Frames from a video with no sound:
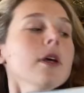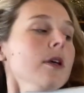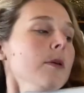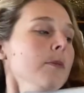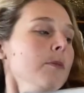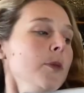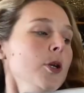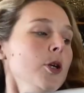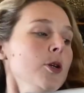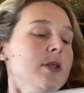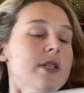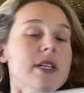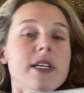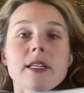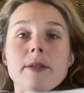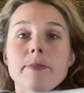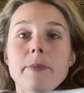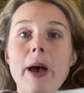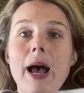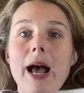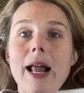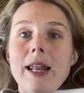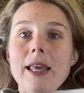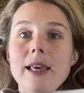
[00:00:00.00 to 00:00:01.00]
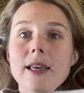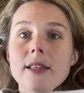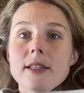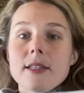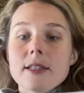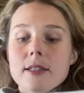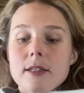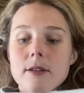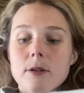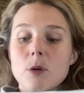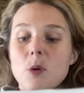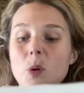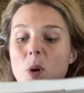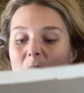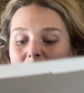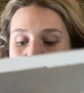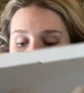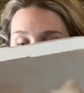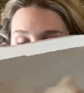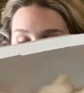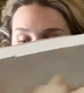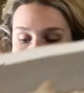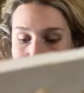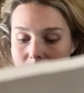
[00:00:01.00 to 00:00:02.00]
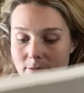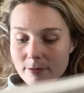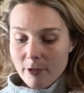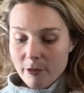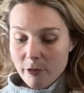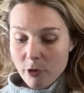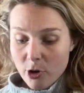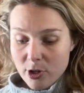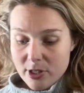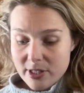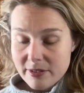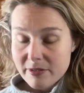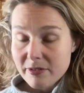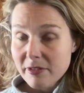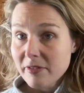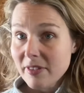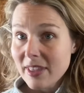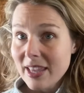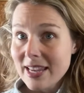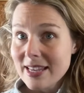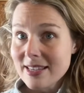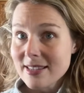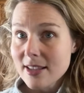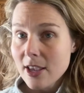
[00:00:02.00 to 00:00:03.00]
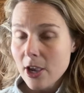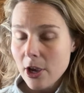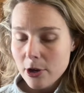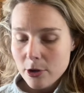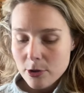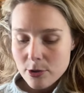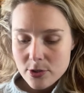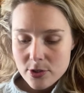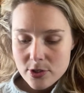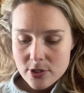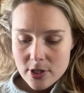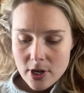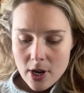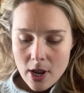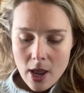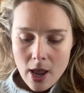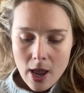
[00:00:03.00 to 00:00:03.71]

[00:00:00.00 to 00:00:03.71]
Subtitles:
muted palette, quite evocative of the East Coast.